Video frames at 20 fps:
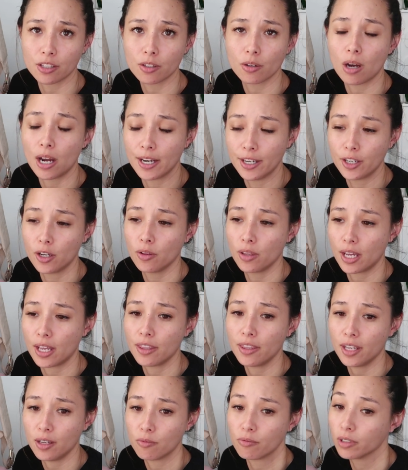So I know
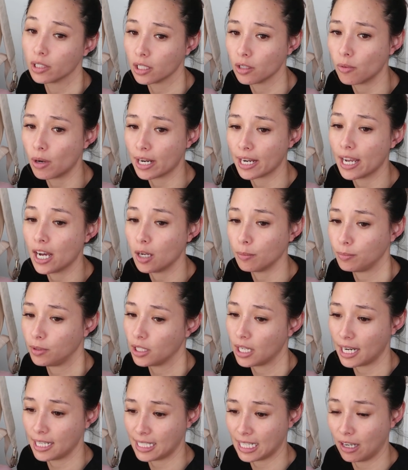that they really want to help
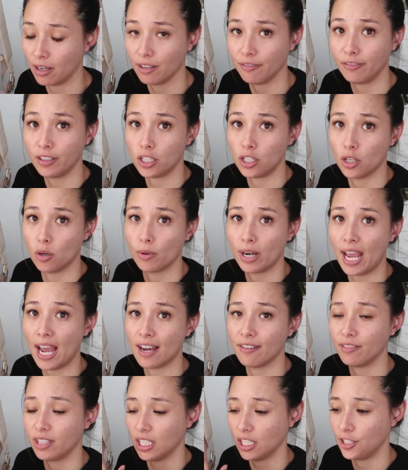you guys out if you don't
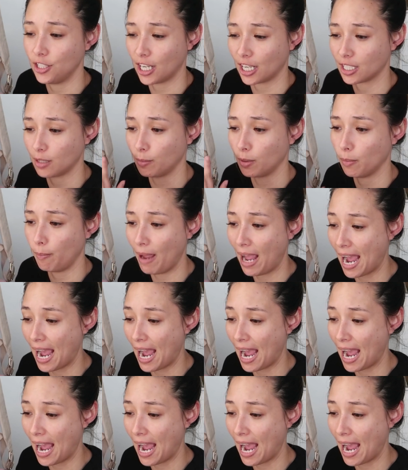have the ejectable